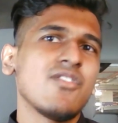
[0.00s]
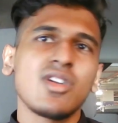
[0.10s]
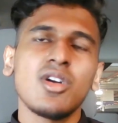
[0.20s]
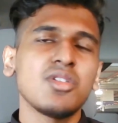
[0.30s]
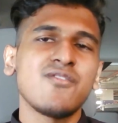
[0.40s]

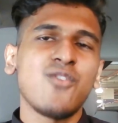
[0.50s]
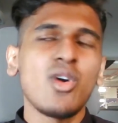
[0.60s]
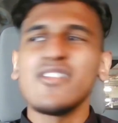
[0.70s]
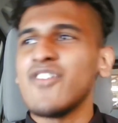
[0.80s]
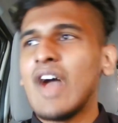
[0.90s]
Go to
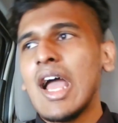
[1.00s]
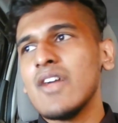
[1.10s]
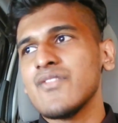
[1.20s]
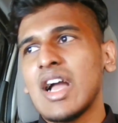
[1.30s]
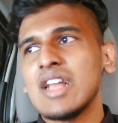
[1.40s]
4 and
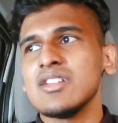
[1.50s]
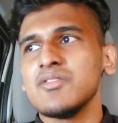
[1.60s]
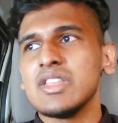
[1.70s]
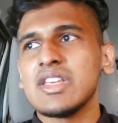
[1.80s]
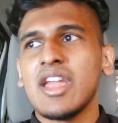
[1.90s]
5, I didn't
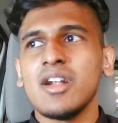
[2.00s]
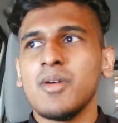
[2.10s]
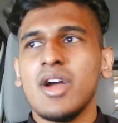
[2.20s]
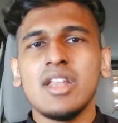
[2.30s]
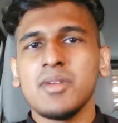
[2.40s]
really care
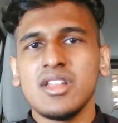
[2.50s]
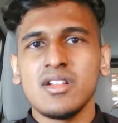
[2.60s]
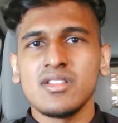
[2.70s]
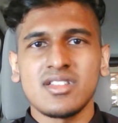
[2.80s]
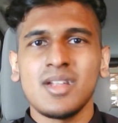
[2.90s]
about anybody
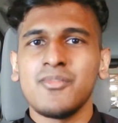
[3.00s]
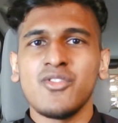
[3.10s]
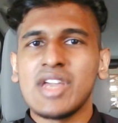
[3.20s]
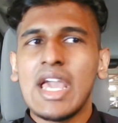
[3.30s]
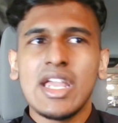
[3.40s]
else except
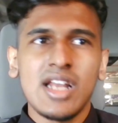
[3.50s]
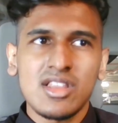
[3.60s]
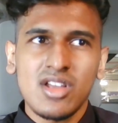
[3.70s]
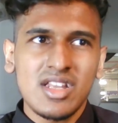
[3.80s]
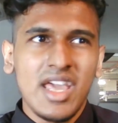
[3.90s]
for Kate. I
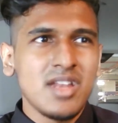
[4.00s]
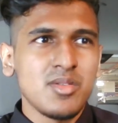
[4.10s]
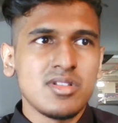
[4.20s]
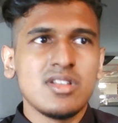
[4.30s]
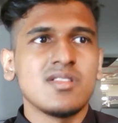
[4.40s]
thought Kate
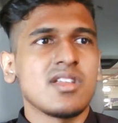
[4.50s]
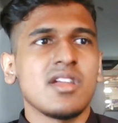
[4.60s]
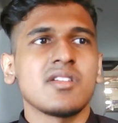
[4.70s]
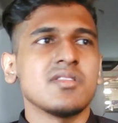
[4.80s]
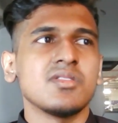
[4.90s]
was a decent
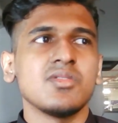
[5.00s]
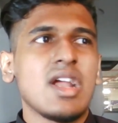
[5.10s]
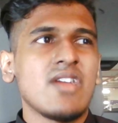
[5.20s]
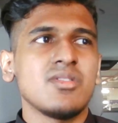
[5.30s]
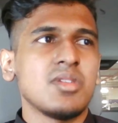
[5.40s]
character, too.
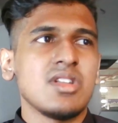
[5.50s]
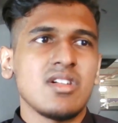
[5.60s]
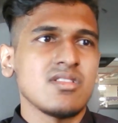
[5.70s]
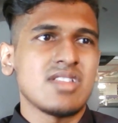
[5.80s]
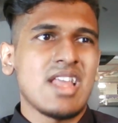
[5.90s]
Everybody
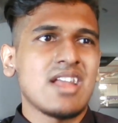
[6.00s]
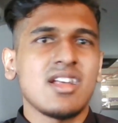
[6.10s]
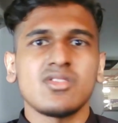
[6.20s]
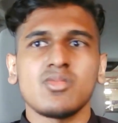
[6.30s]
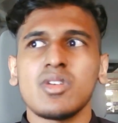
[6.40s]
else, nah,
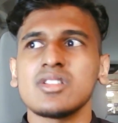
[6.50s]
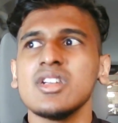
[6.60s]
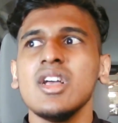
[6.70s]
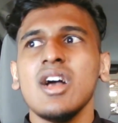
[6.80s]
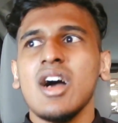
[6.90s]
not so much.
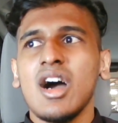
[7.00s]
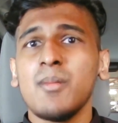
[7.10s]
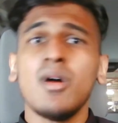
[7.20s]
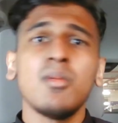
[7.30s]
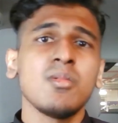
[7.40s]

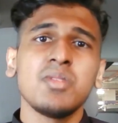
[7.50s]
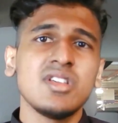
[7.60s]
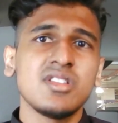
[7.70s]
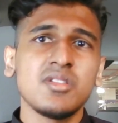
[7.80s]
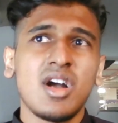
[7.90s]

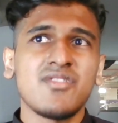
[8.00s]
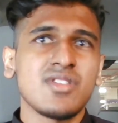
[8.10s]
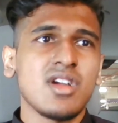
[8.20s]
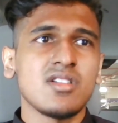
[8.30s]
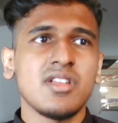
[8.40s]
Bumblebee, I
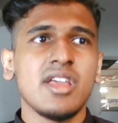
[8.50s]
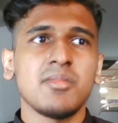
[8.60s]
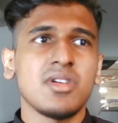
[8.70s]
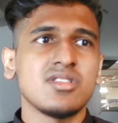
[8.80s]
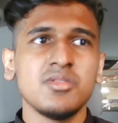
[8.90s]
forgot her
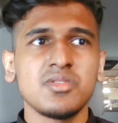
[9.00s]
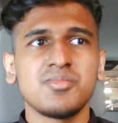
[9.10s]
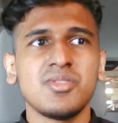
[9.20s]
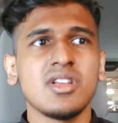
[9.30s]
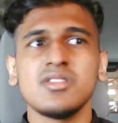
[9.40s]
name. She was
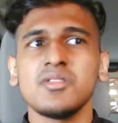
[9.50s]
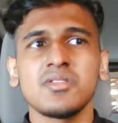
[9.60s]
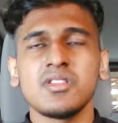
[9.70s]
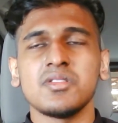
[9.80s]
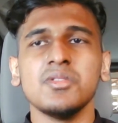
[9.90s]

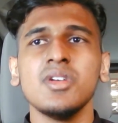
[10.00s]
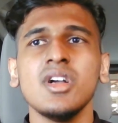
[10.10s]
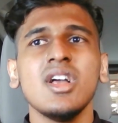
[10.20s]
good, too.